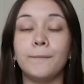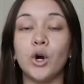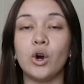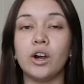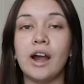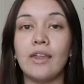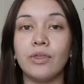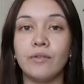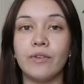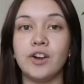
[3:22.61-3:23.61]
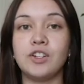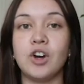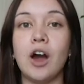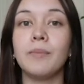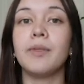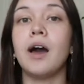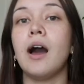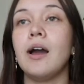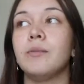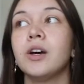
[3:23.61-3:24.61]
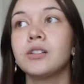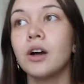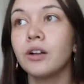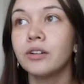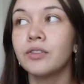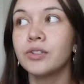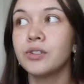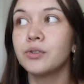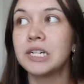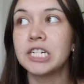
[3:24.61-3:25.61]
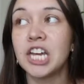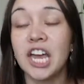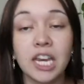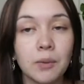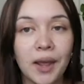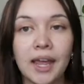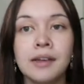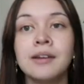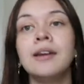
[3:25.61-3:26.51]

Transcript: bar at the very top that I'm not tall enough to reach anyway.